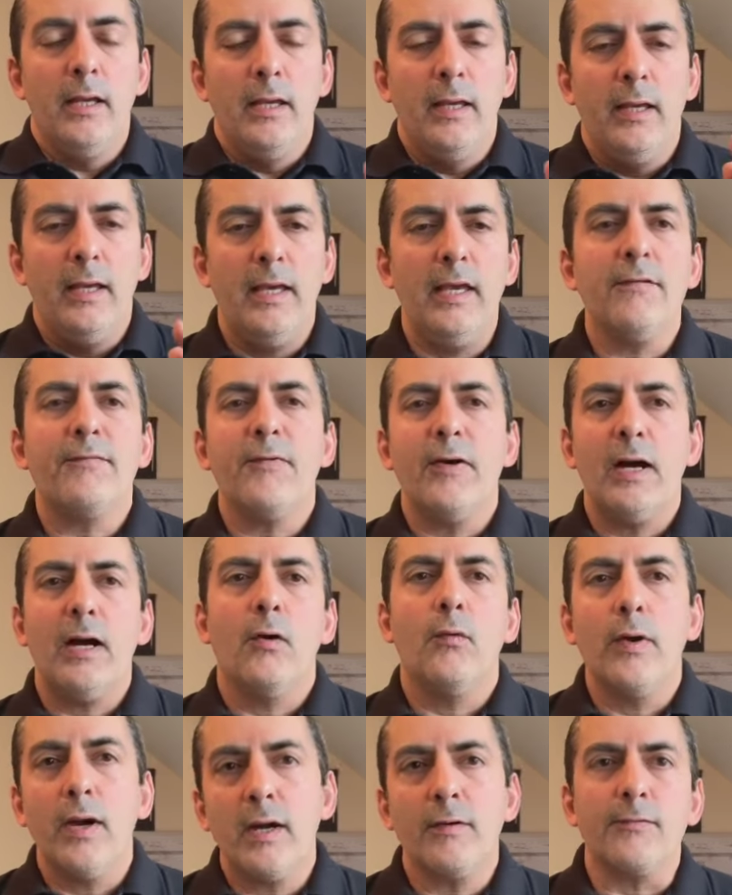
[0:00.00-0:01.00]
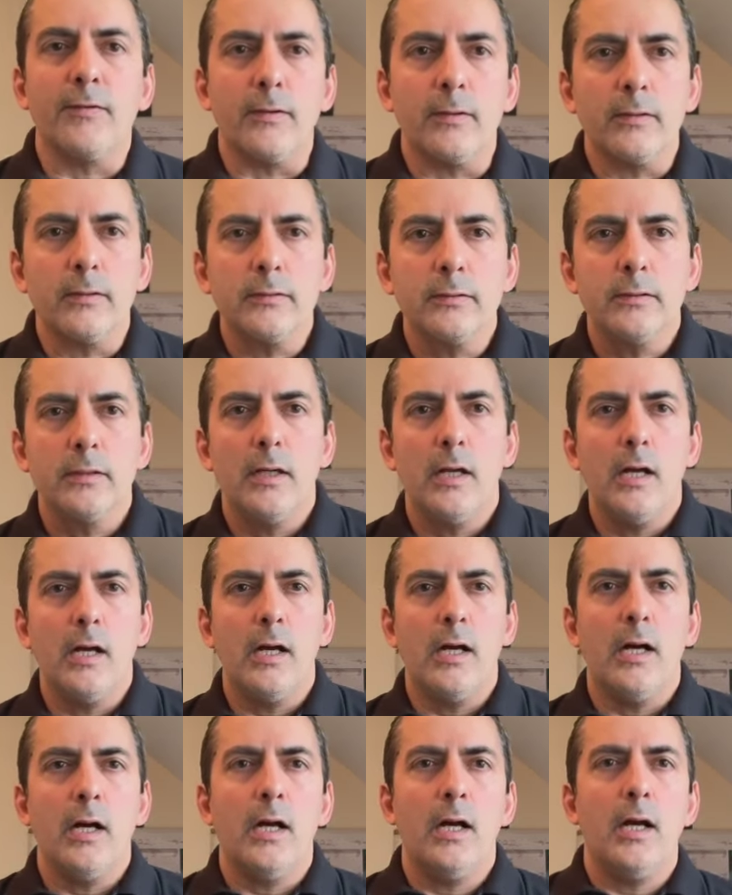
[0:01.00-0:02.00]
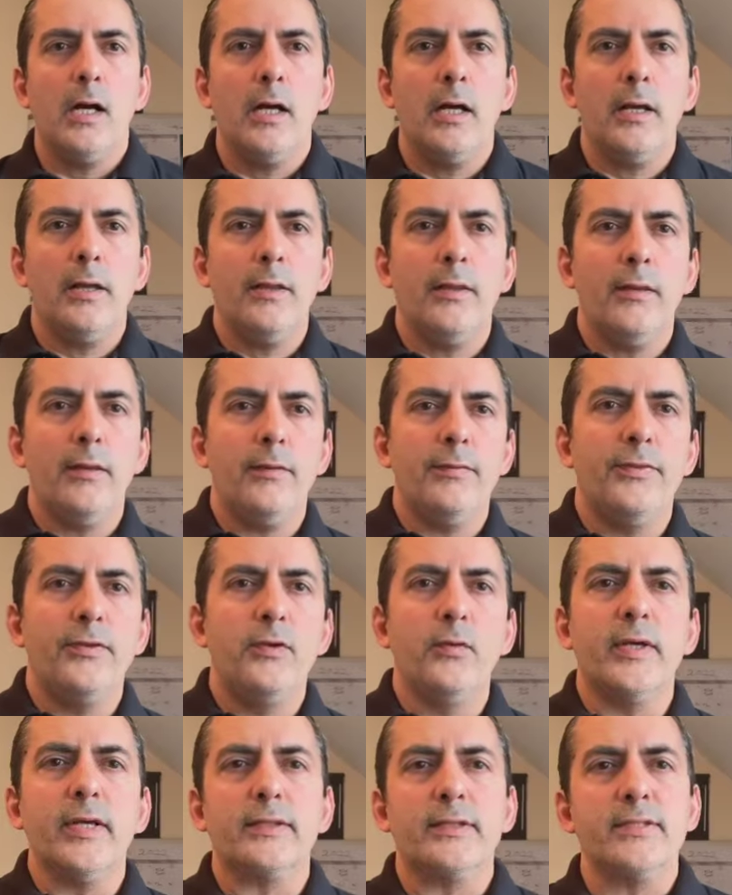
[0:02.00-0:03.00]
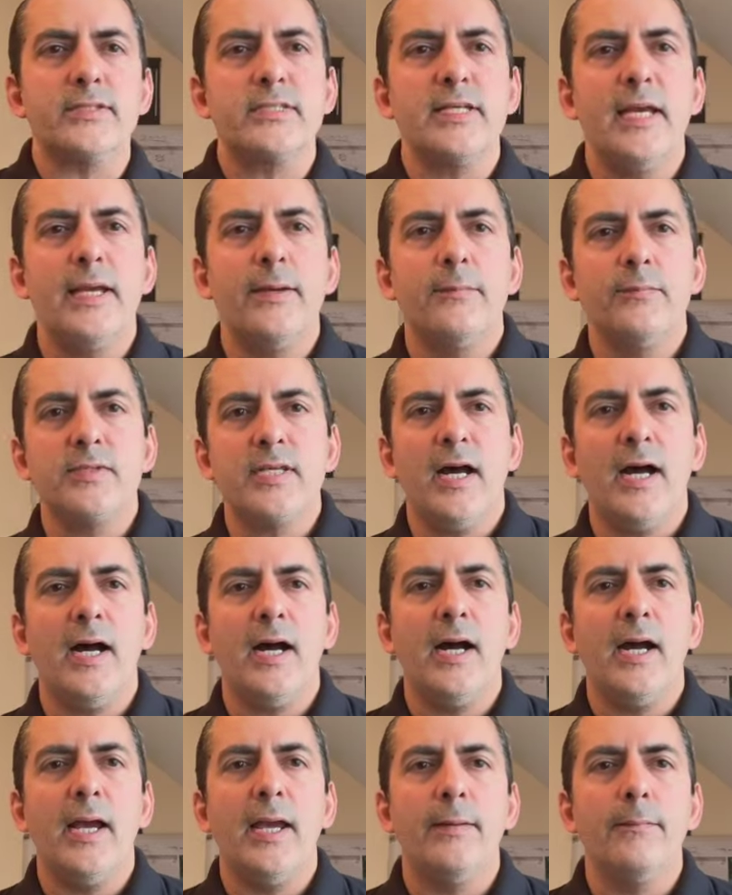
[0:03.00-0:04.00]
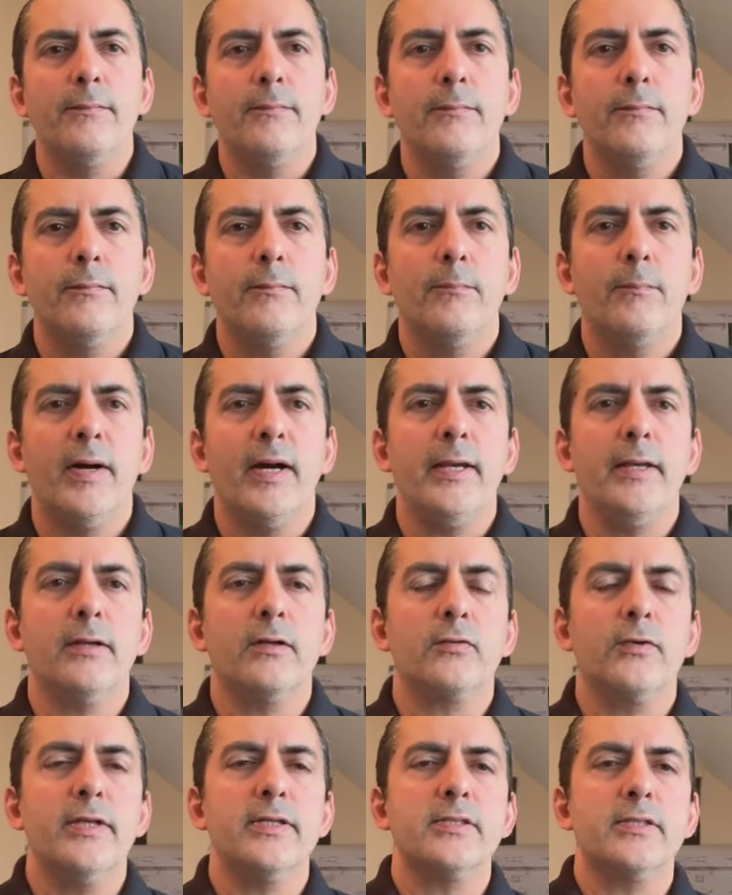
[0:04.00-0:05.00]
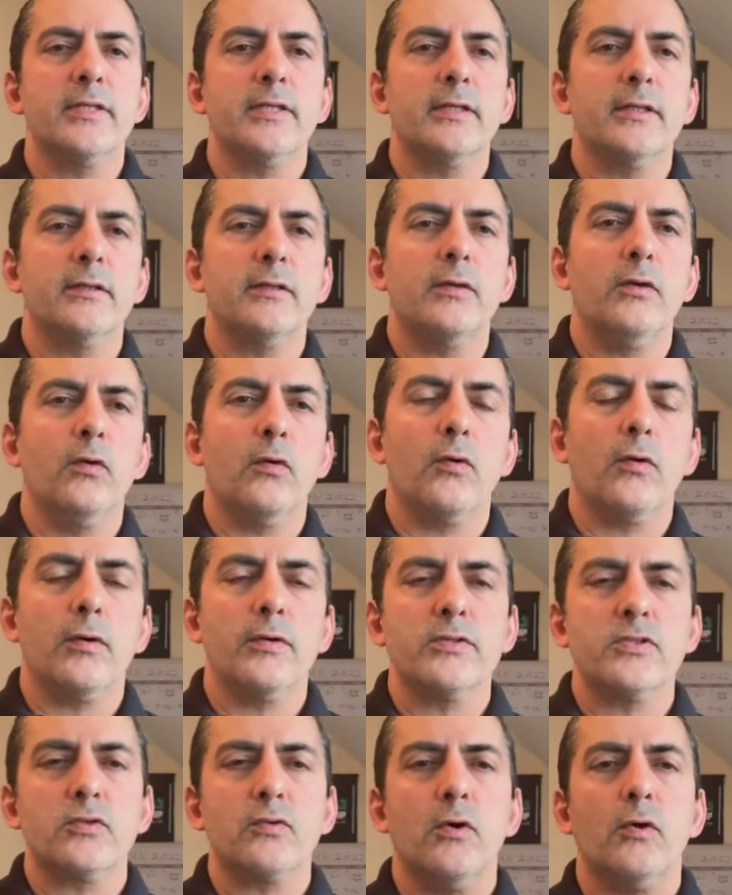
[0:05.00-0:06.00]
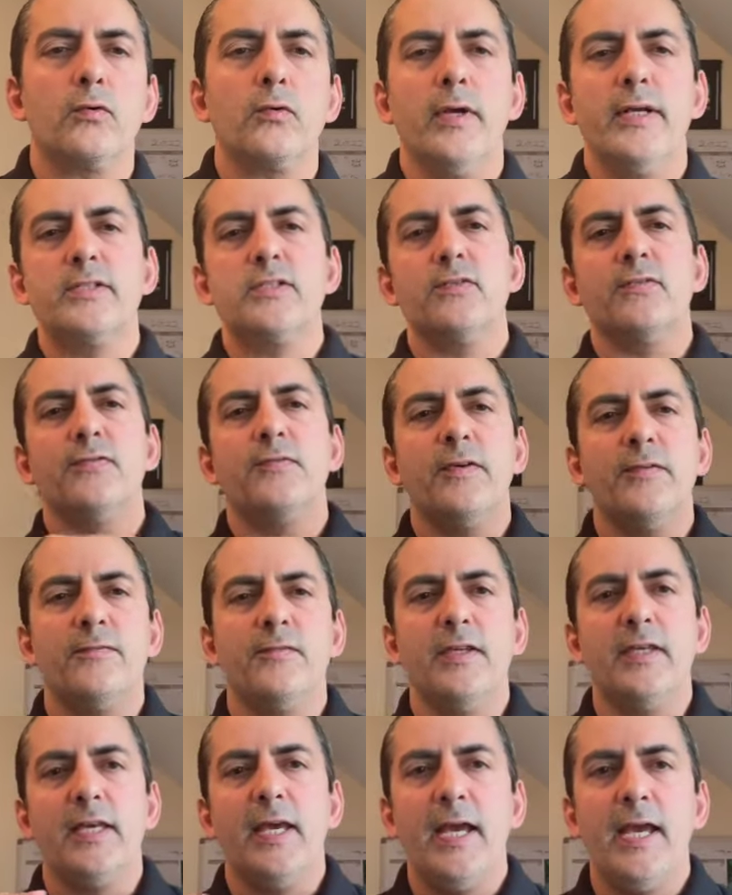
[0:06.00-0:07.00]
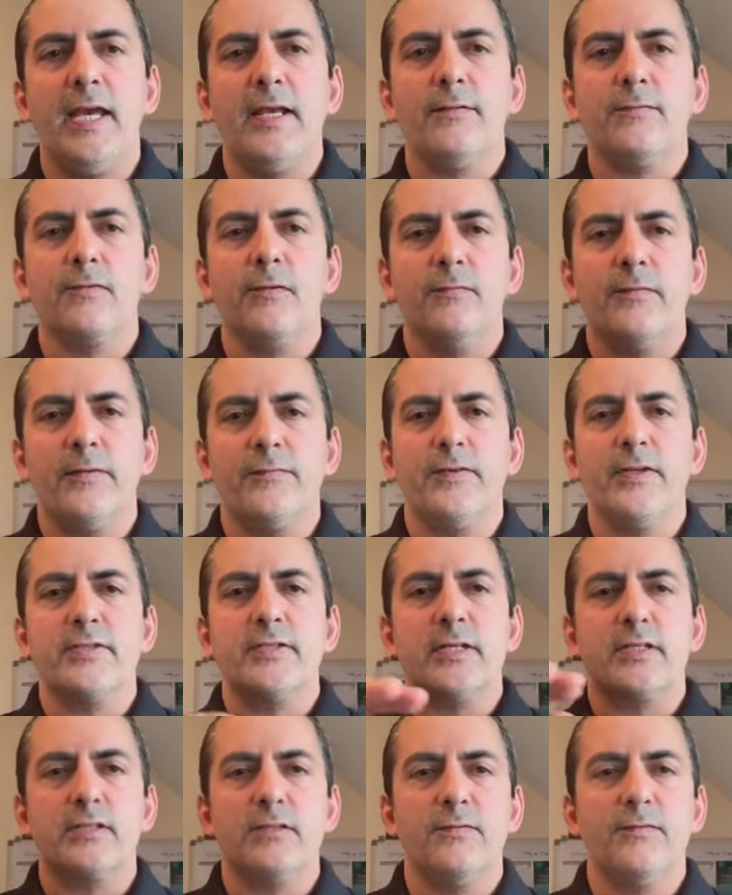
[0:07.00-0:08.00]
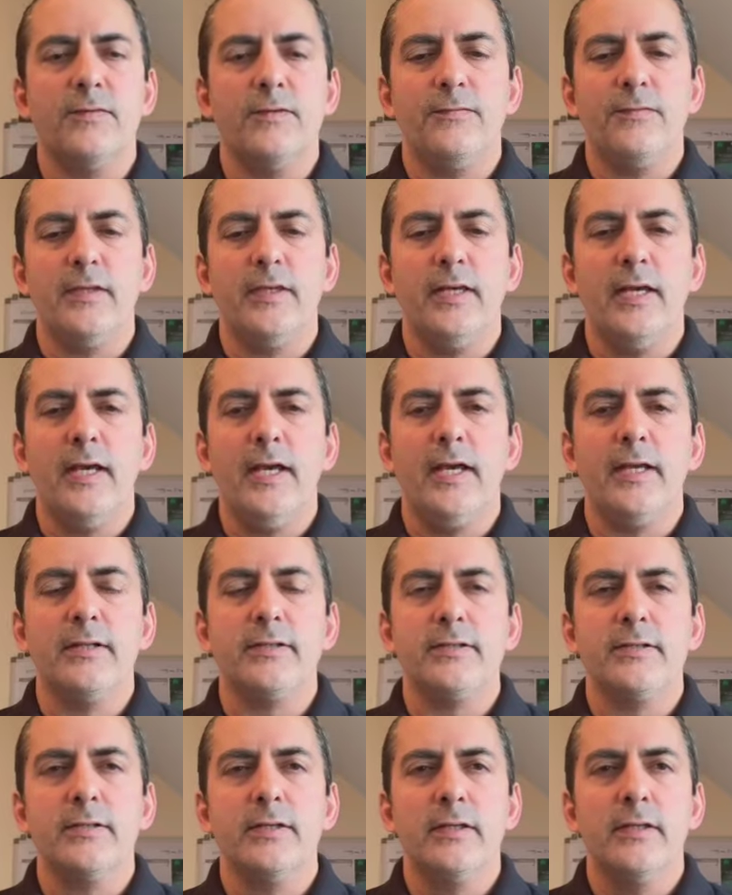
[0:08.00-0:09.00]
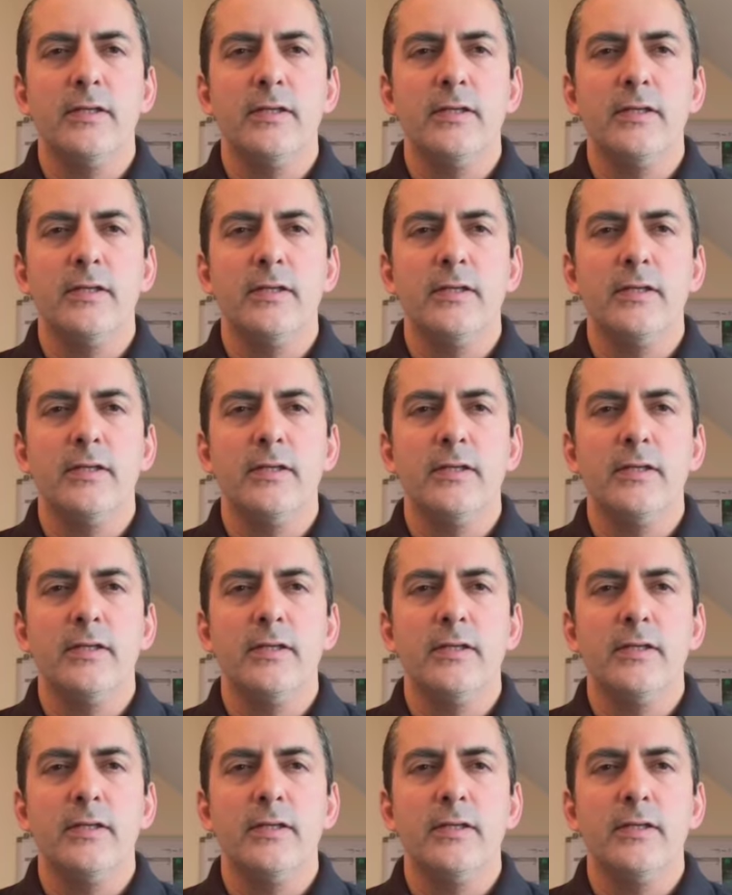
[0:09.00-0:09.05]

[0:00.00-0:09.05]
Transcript: If, however, you get the same time by increasing your stroke rate to 58, from 56 to 58,